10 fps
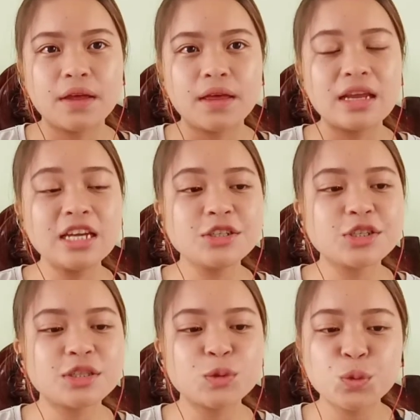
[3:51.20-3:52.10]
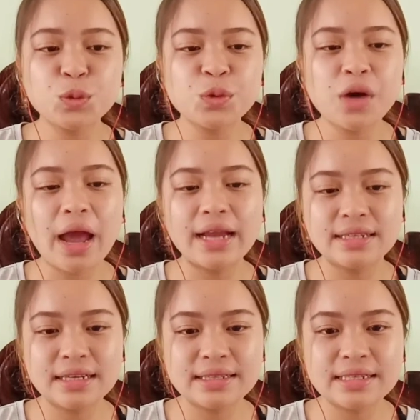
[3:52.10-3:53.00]
each two
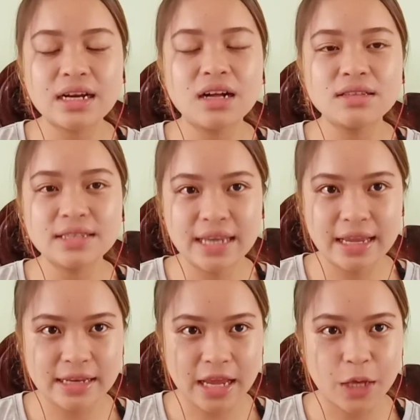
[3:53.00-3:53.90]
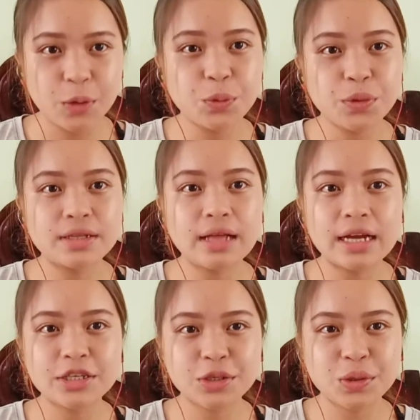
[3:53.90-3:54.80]
identical DNA will
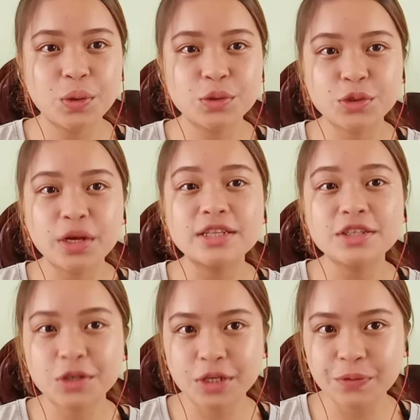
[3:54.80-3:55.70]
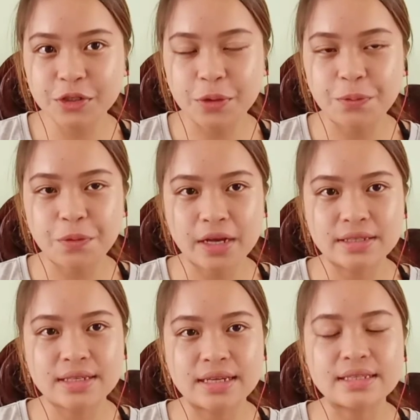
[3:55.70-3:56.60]
undergo transcription
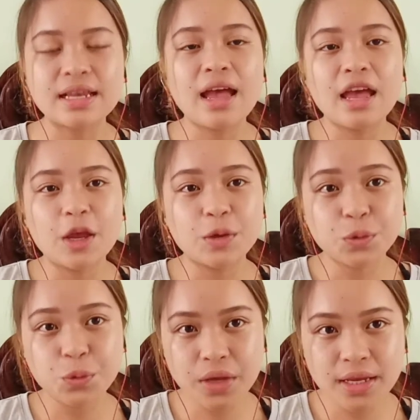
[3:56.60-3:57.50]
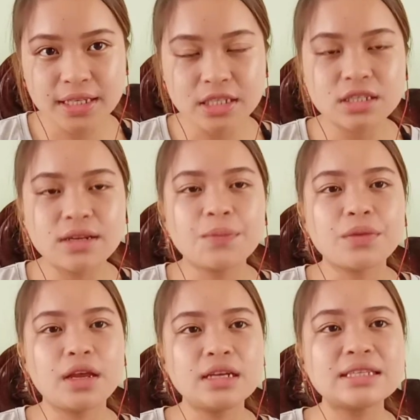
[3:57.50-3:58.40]
process in which
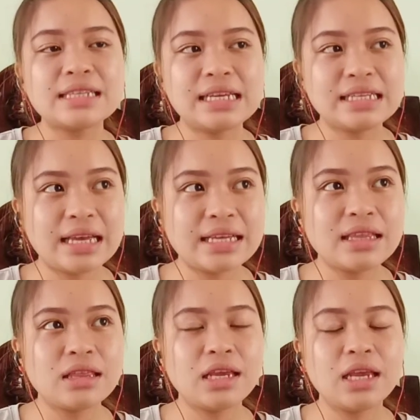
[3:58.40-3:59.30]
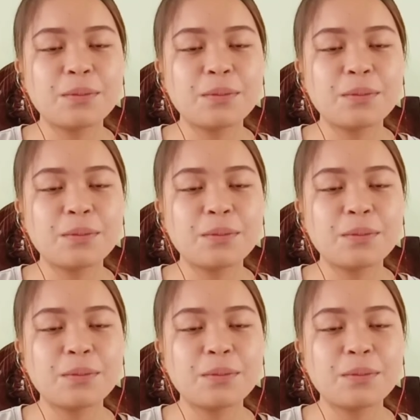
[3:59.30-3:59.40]
it needed the